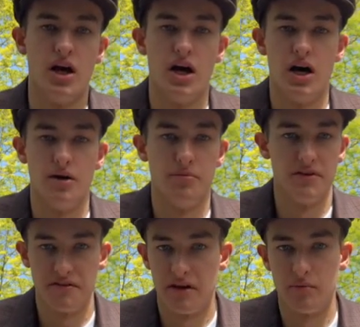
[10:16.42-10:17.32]

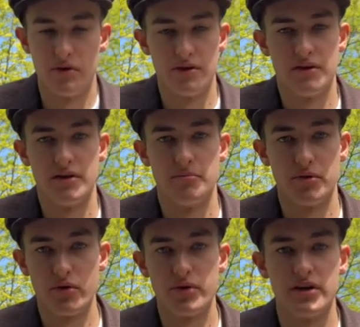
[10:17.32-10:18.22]
And same with
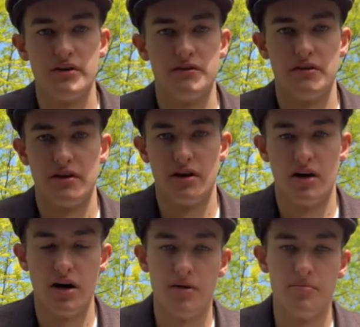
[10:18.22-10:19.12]
employees and
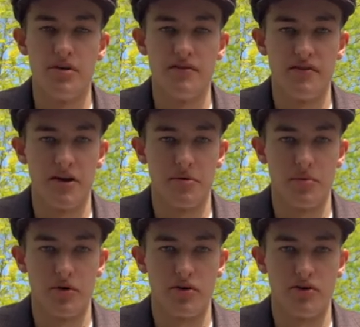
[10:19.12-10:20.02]
unpaid family
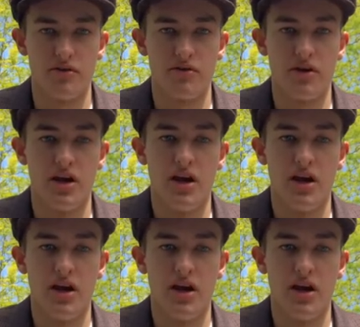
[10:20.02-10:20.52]
workers.